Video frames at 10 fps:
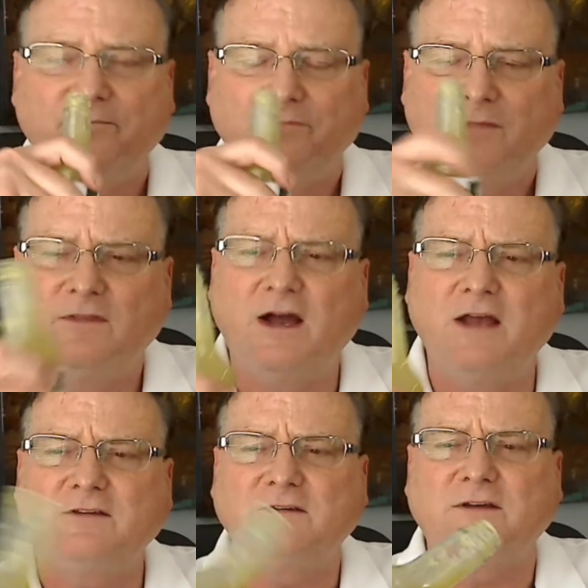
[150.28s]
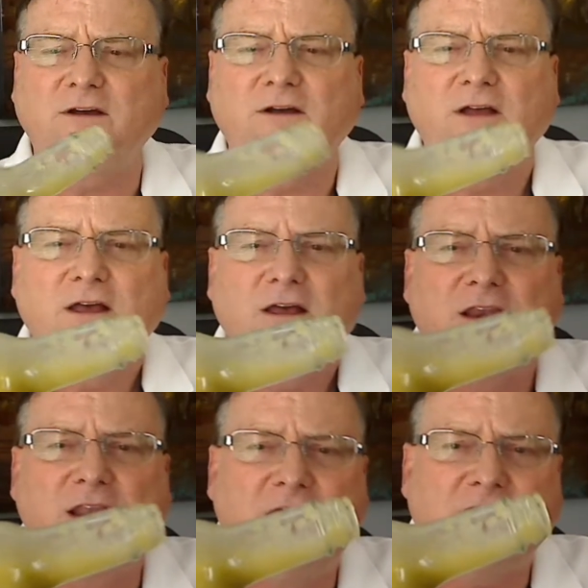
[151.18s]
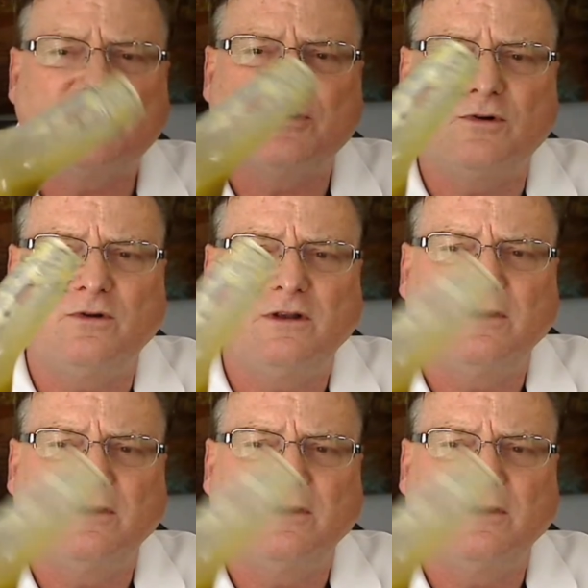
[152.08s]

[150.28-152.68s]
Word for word: Nice, natural,